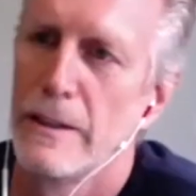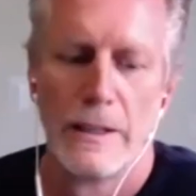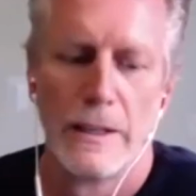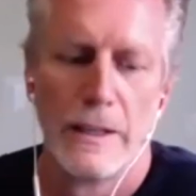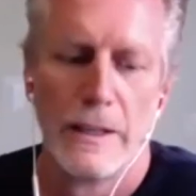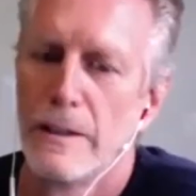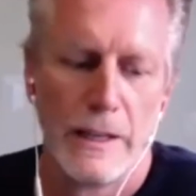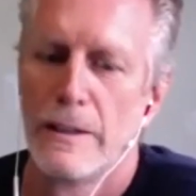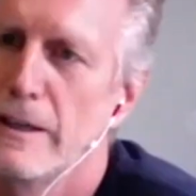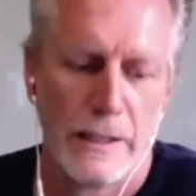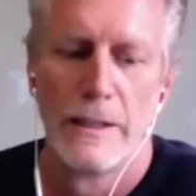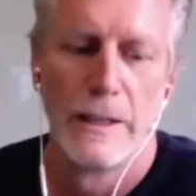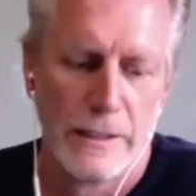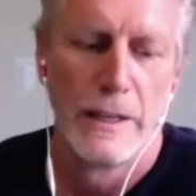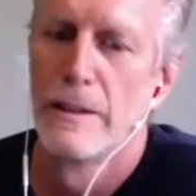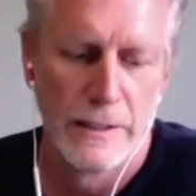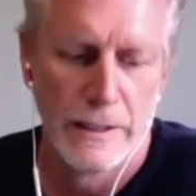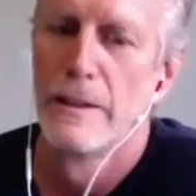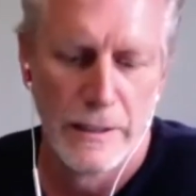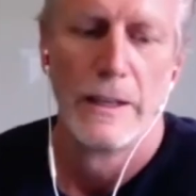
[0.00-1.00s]
and
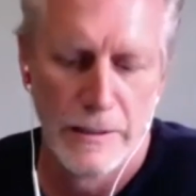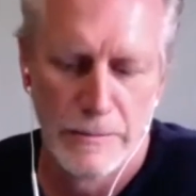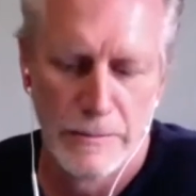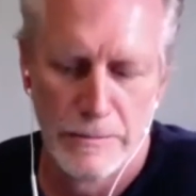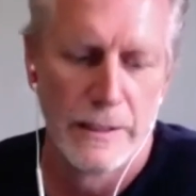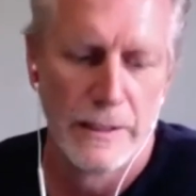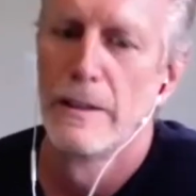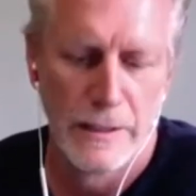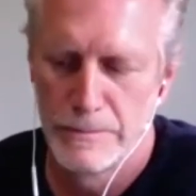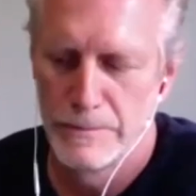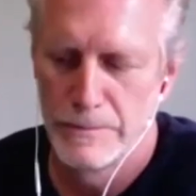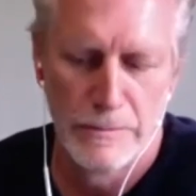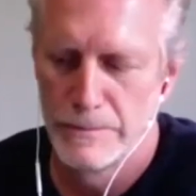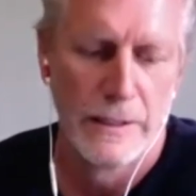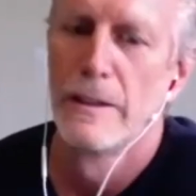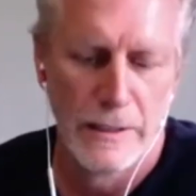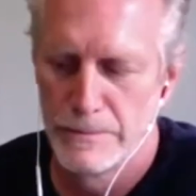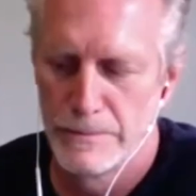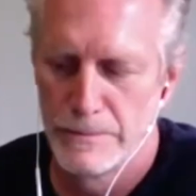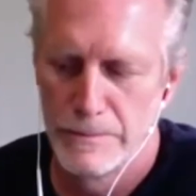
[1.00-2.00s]
um,
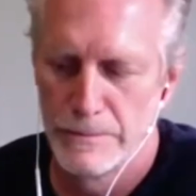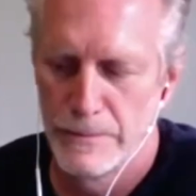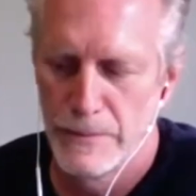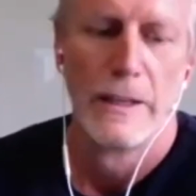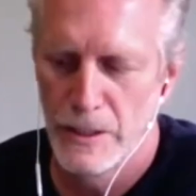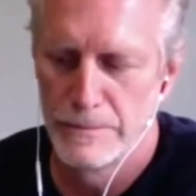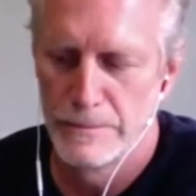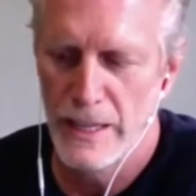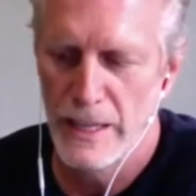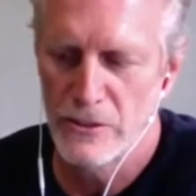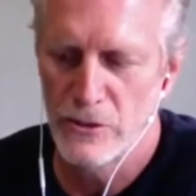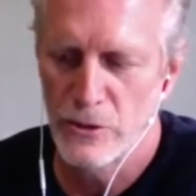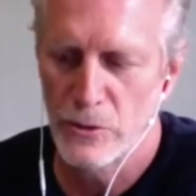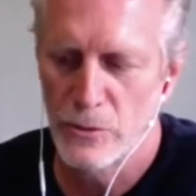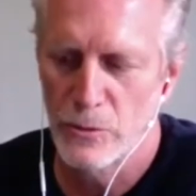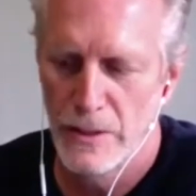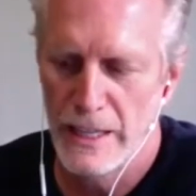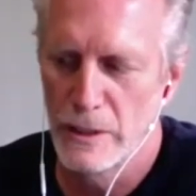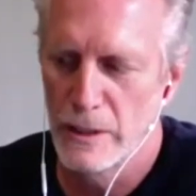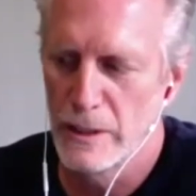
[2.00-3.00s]
you know that's a
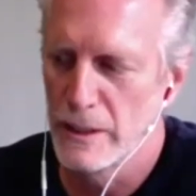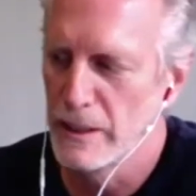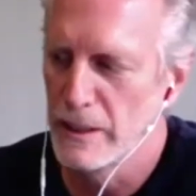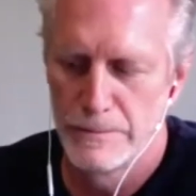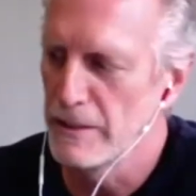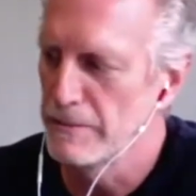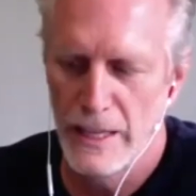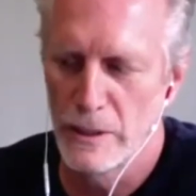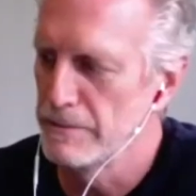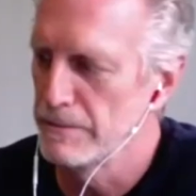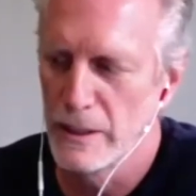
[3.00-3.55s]
really